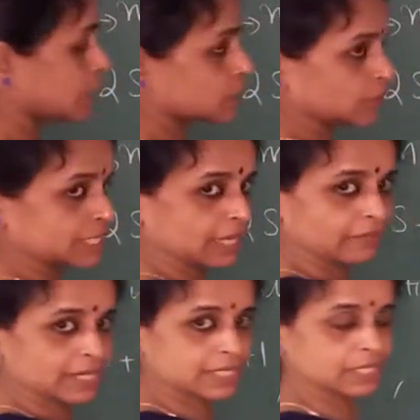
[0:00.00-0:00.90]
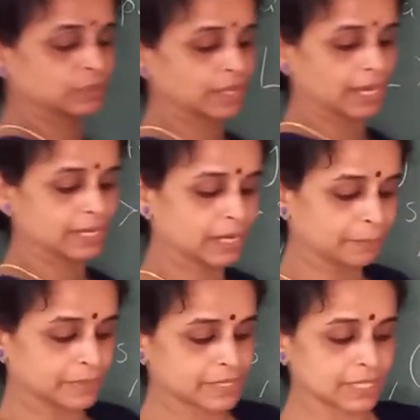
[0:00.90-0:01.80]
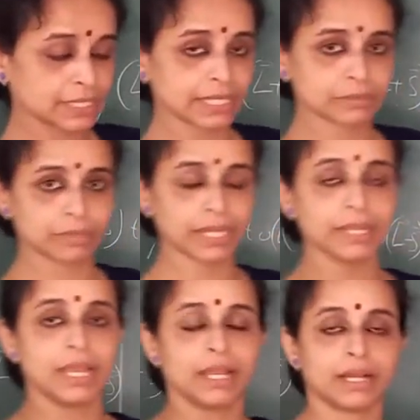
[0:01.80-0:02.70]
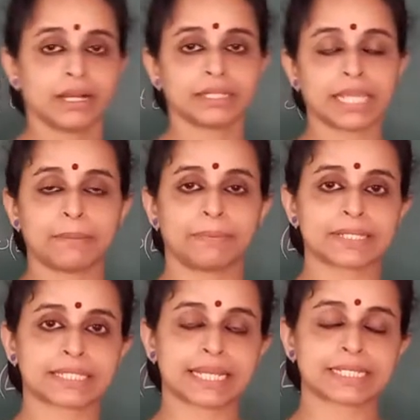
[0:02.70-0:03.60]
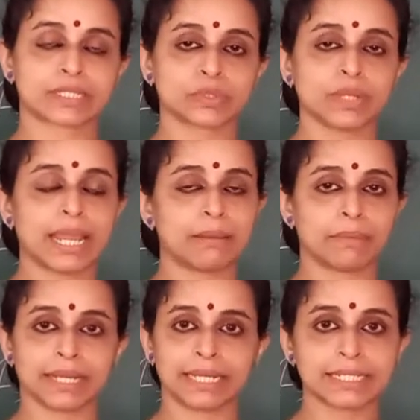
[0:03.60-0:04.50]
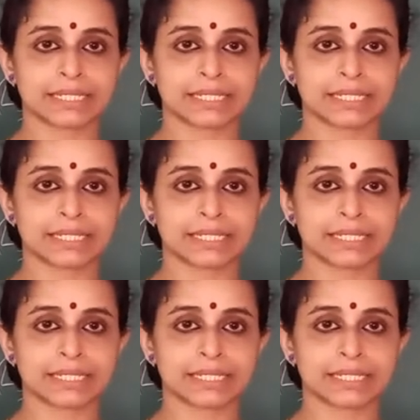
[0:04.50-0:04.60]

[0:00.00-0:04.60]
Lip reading: So, j vector you can represent it by L plus S to L minus